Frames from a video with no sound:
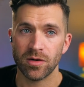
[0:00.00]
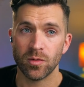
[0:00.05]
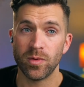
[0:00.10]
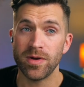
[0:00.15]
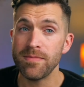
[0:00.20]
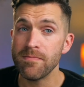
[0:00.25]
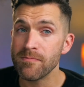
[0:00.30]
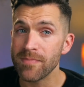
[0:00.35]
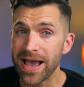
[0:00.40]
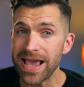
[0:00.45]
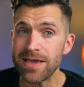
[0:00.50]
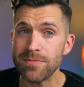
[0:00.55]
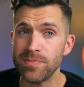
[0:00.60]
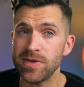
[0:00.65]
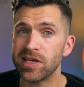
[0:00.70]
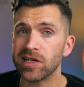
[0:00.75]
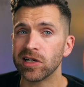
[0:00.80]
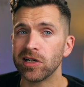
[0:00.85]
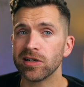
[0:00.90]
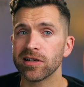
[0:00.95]
we might
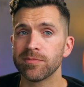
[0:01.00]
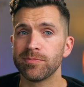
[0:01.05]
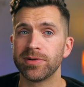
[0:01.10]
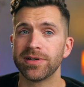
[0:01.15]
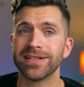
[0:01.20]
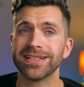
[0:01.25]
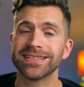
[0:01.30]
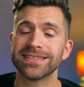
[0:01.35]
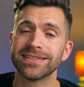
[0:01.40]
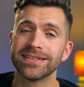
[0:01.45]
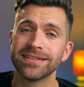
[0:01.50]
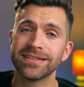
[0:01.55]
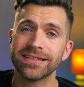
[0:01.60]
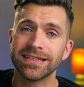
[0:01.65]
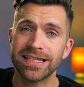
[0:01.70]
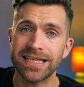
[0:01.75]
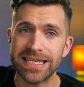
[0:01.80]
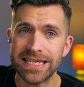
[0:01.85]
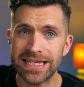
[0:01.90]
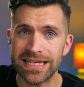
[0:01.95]
be called upon to
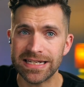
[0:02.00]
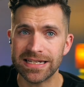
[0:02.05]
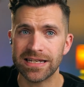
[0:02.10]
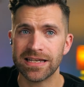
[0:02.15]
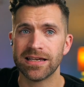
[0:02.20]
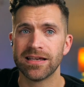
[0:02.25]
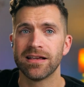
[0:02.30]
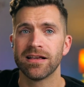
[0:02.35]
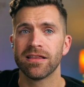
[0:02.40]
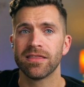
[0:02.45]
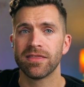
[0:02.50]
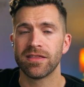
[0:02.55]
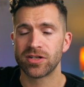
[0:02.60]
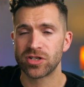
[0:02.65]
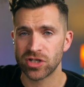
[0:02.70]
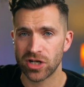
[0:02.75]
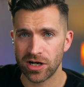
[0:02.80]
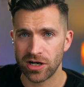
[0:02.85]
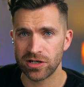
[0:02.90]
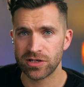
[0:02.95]
lead the
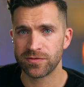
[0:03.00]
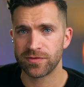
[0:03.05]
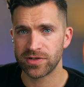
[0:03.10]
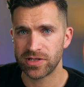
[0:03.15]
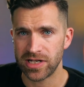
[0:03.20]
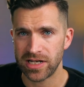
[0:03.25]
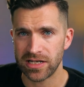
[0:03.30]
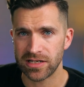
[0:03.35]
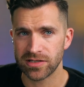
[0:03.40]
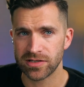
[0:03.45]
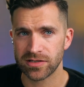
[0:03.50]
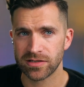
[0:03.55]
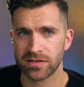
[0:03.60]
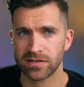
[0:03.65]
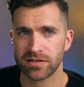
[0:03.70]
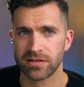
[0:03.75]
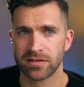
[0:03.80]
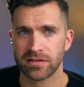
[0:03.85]
charge for change.